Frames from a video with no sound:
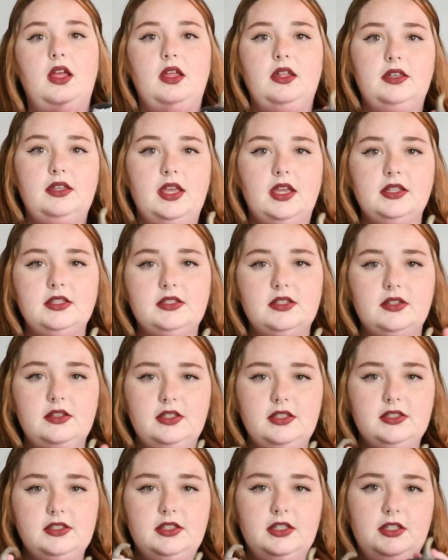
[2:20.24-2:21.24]
Next are
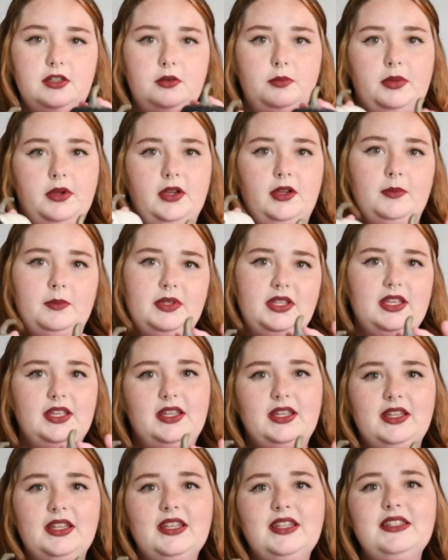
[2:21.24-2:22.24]
these little
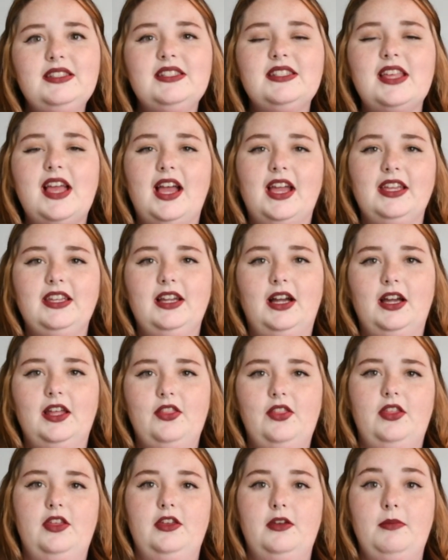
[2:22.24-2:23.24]
pumpkins. I
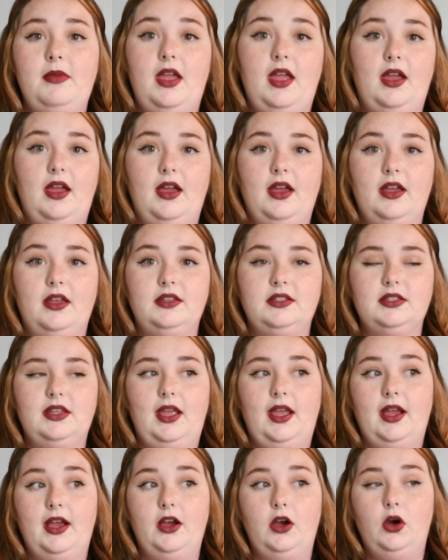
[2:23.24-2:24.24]
got them at
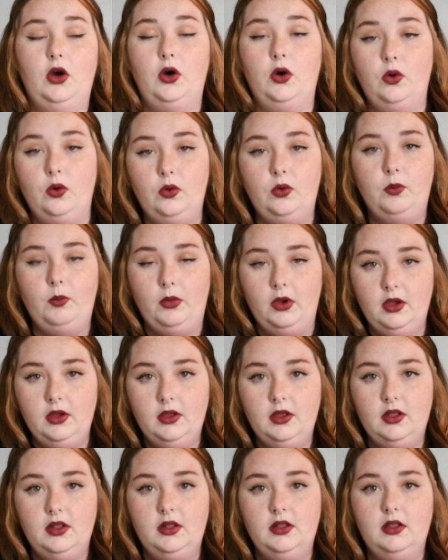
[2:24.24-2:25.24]
At Home.
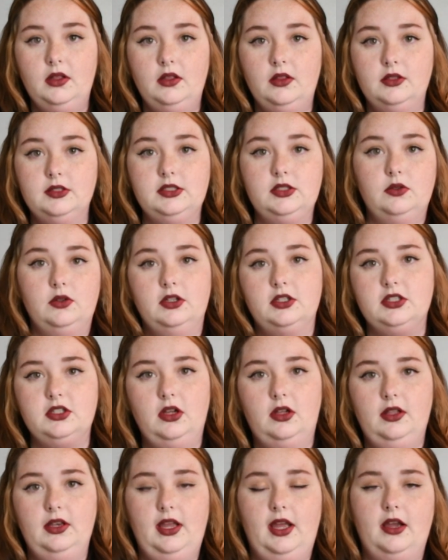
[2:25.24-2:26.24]
The store is
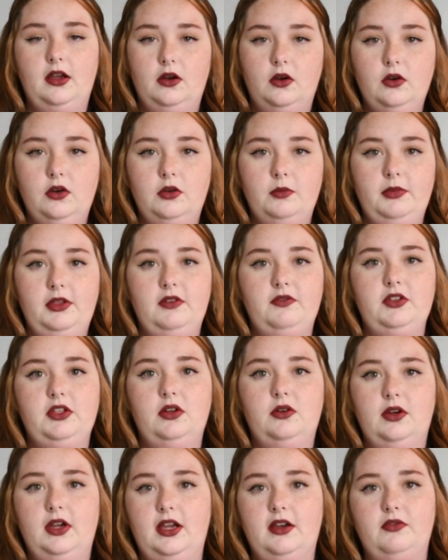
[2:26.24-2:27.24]
called At Home. If you
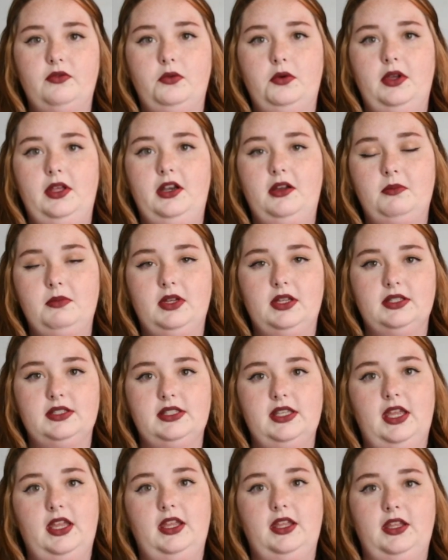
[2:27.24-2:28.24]
don't have one, I'm not
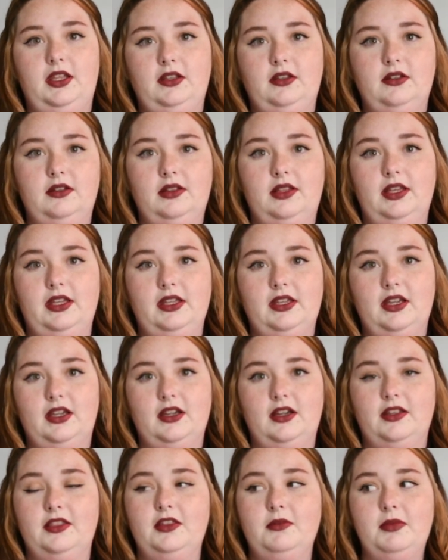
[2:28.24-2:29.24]
saying like I
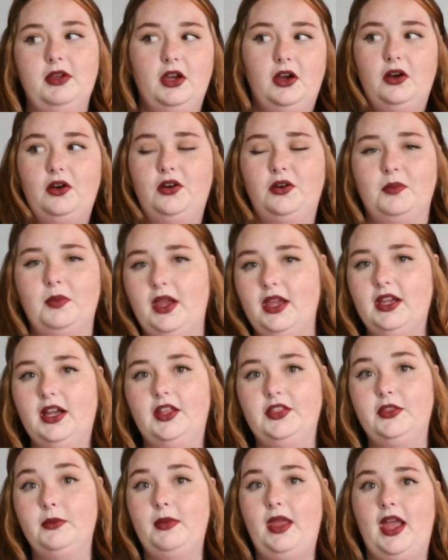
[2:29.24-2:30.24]
got them at home. I
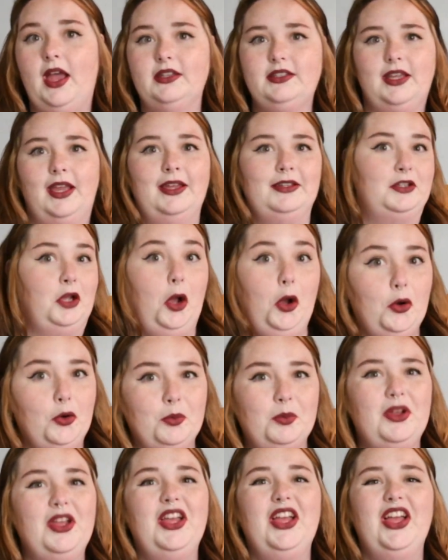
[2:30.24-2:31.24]
got them at At Home.